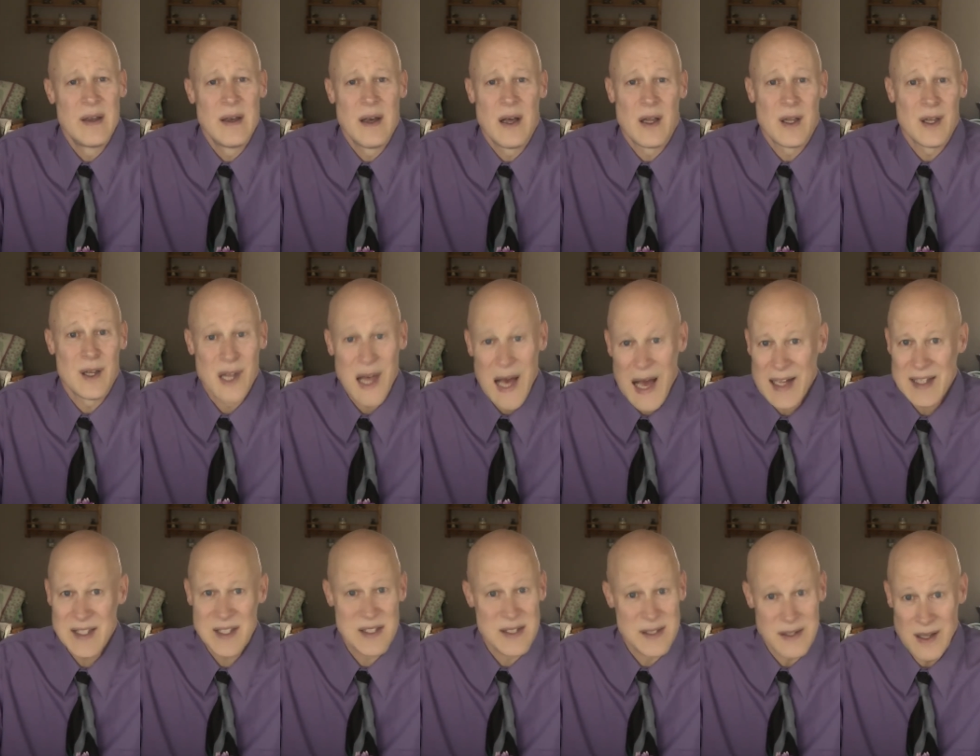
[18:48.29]

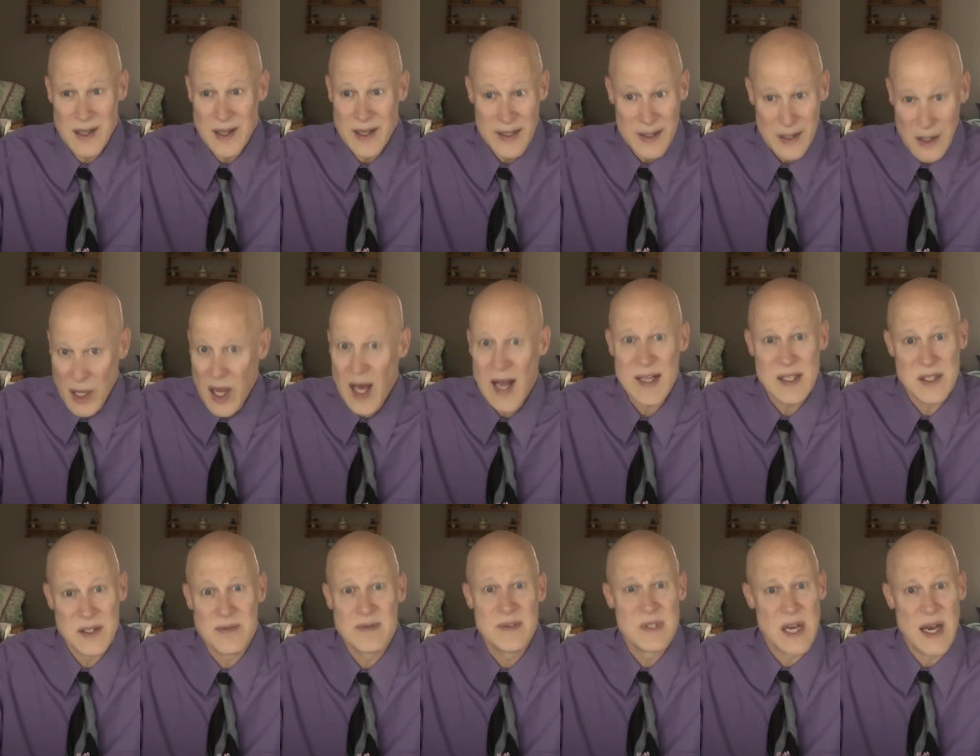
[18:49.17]
lots and
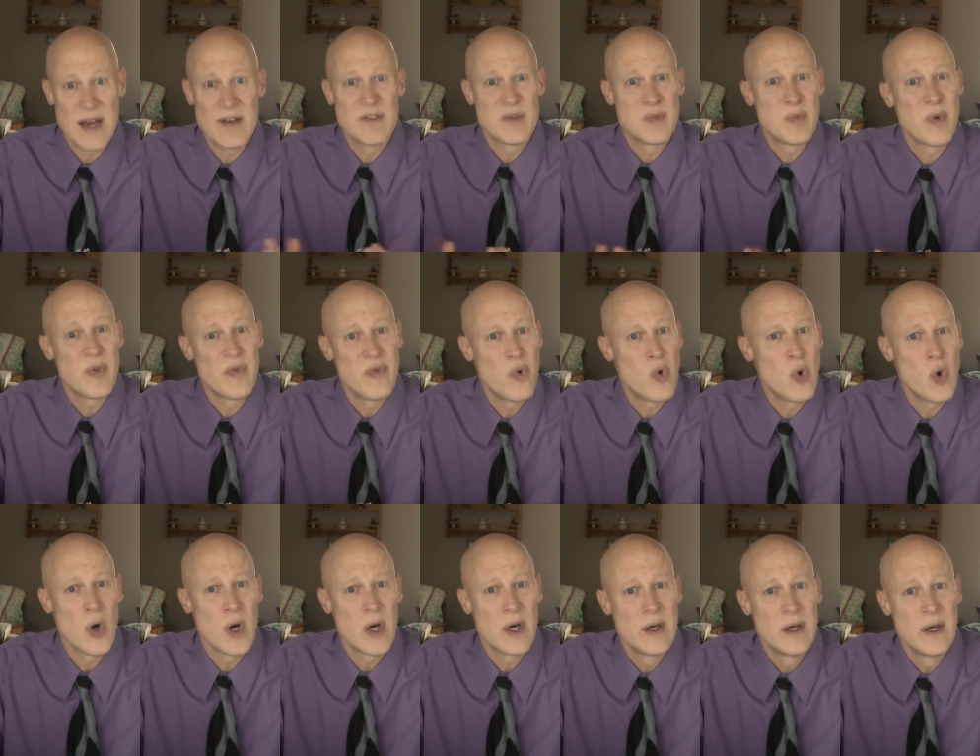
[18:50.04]
lots of times
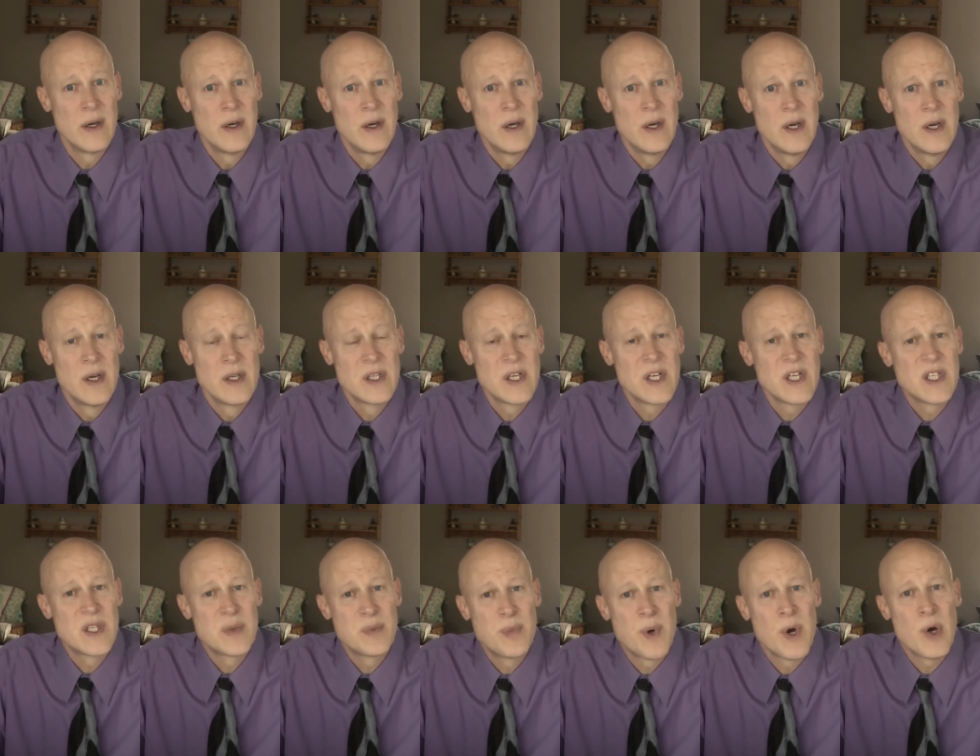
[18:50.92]
before. She had
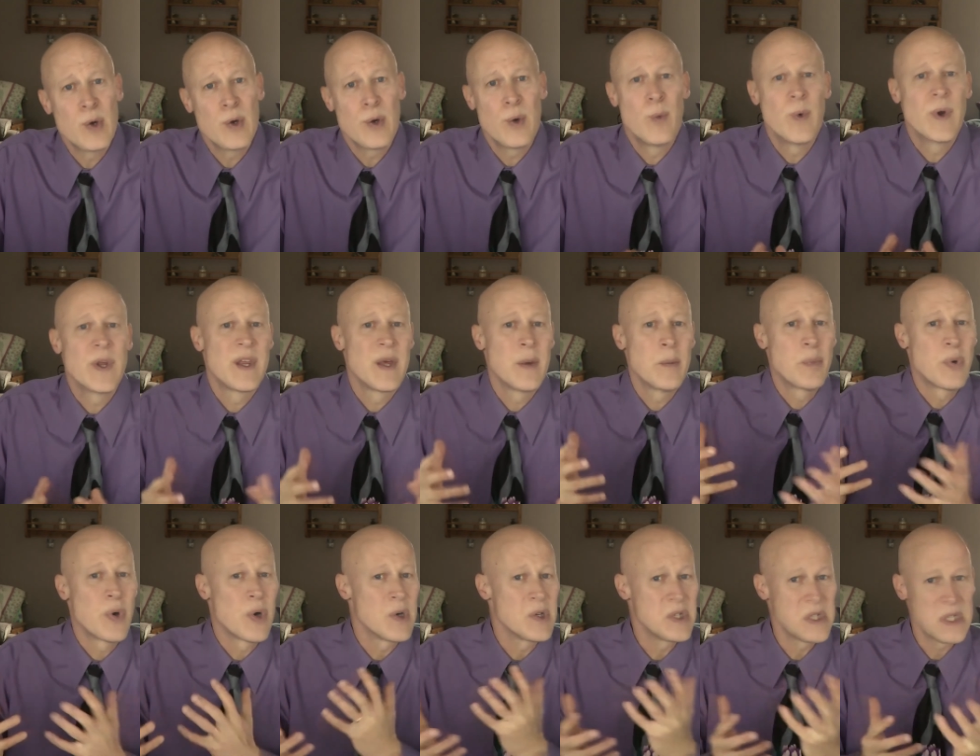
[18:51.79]
spoken with him
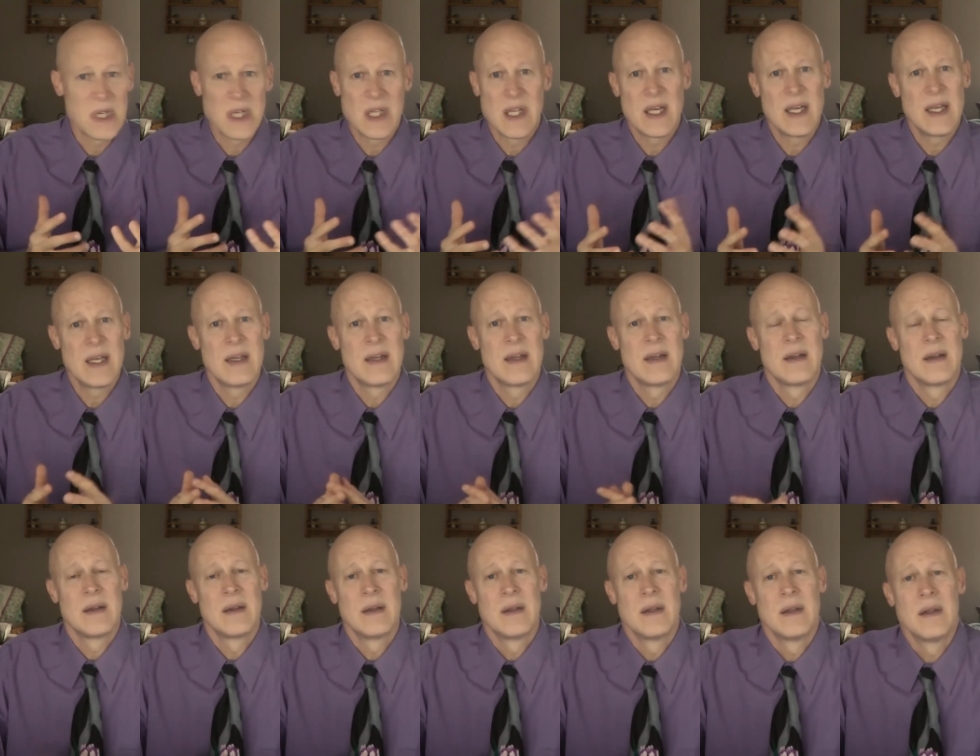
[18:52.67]
personally,
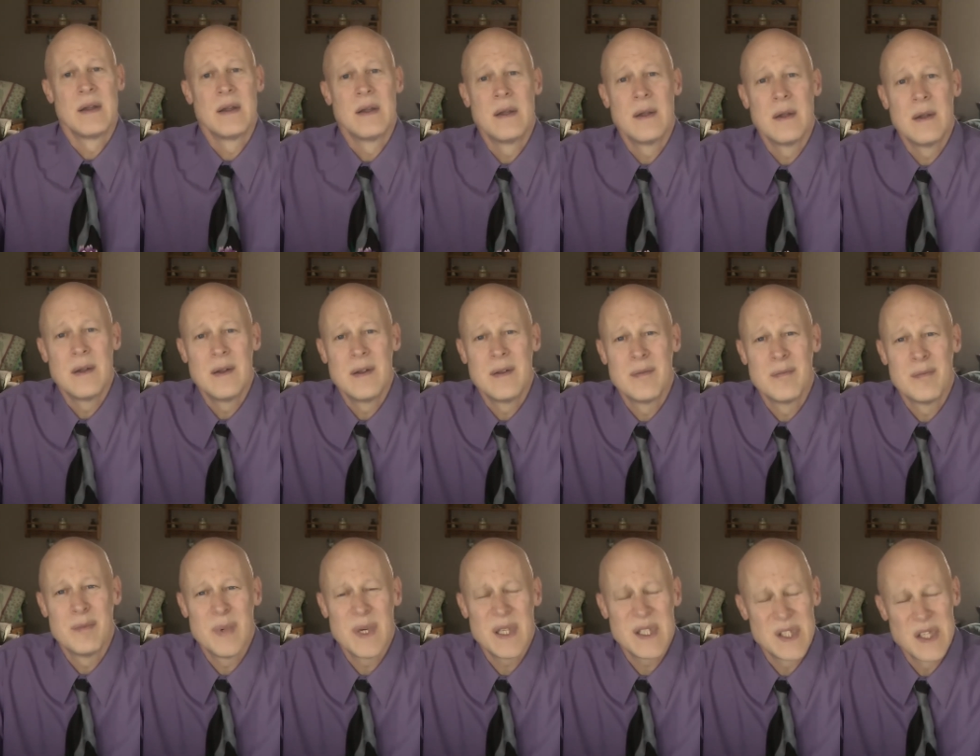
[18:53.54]

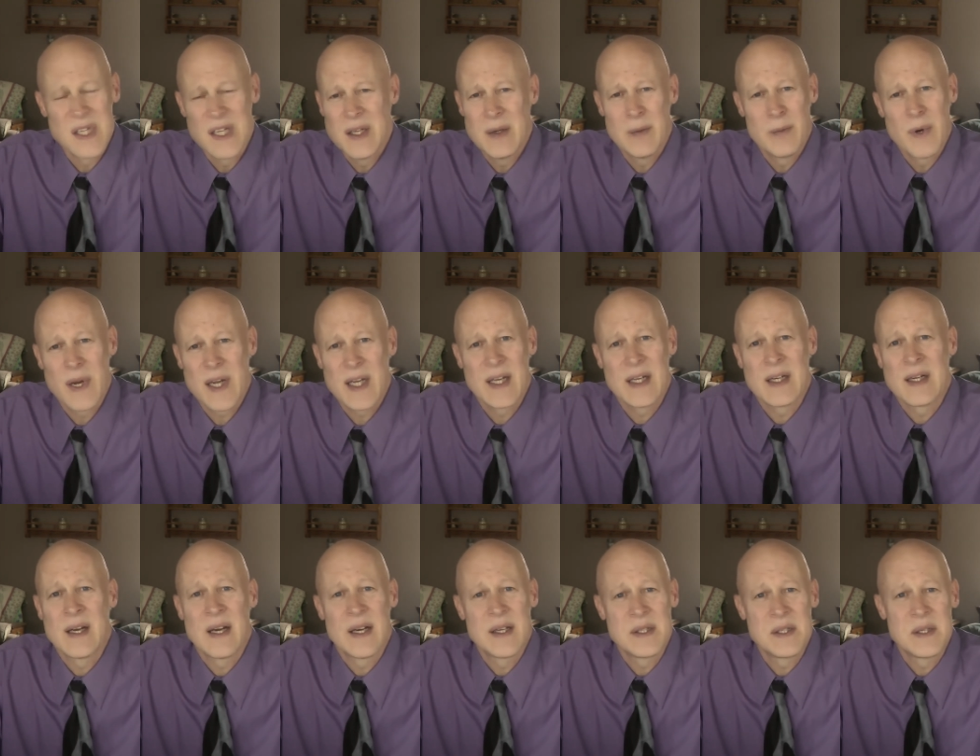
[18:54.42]
but she didn't
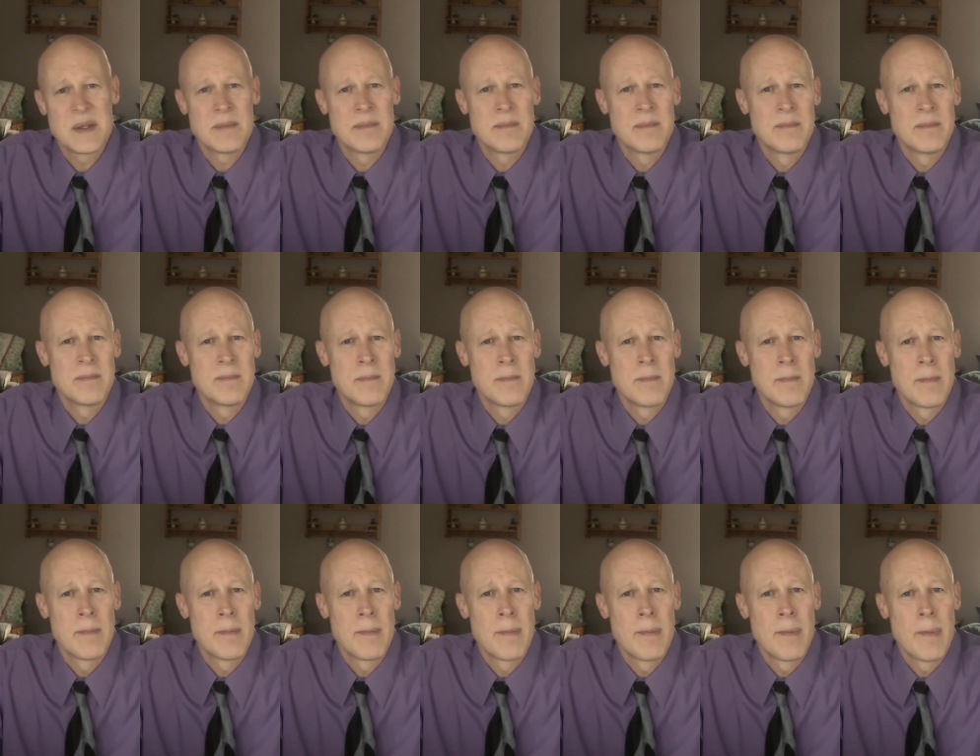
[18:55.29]
recognize him.
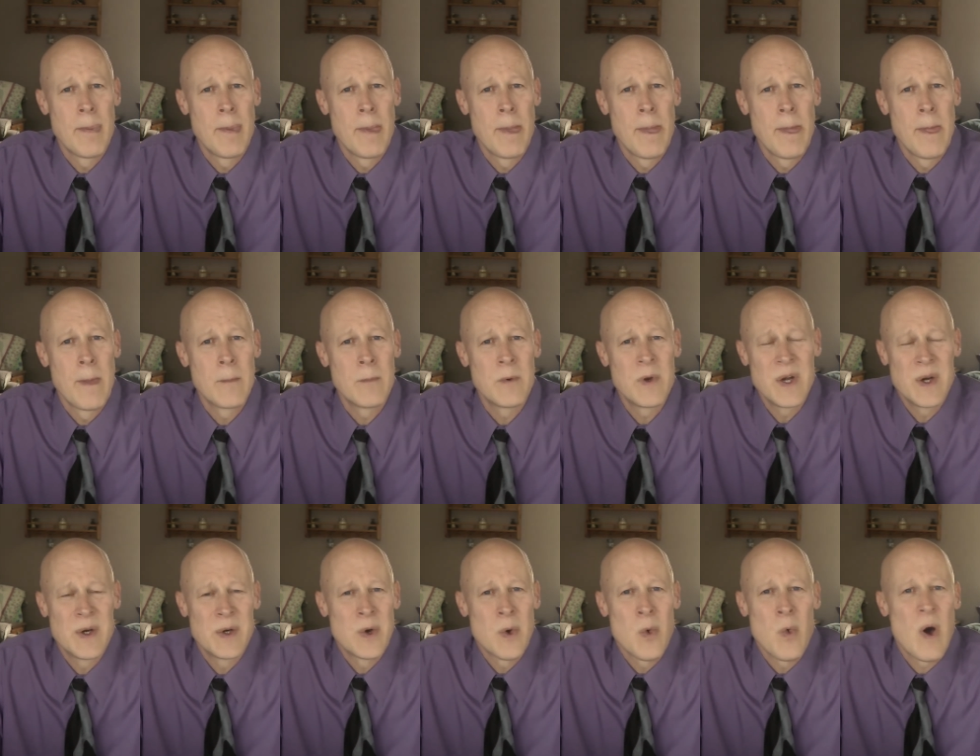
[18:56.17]
We
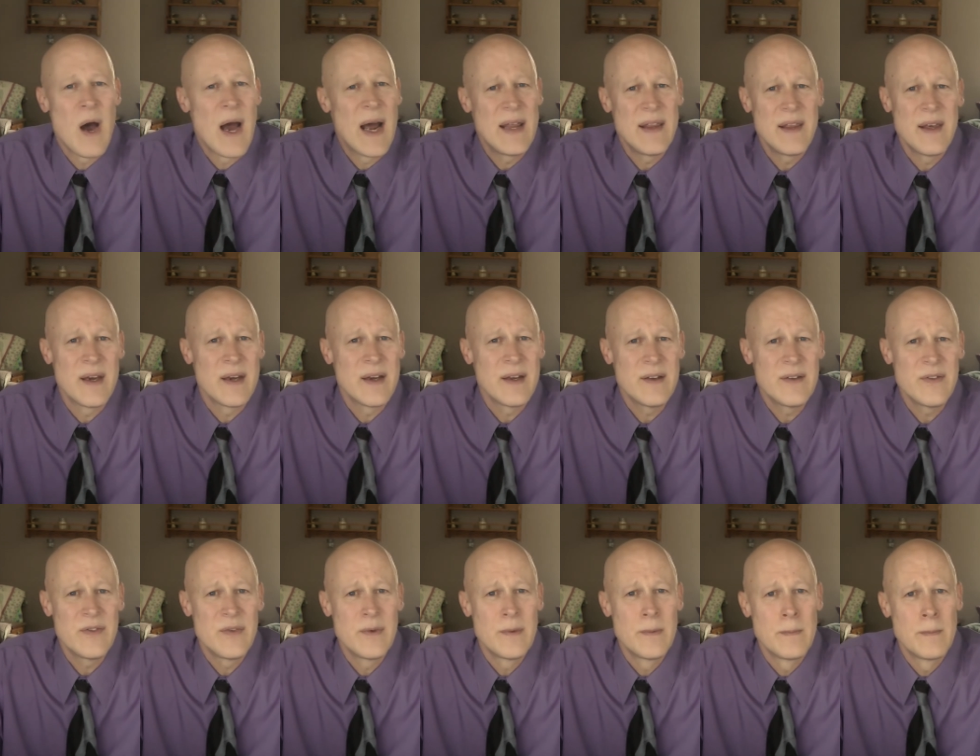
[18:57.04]
don't know why that is.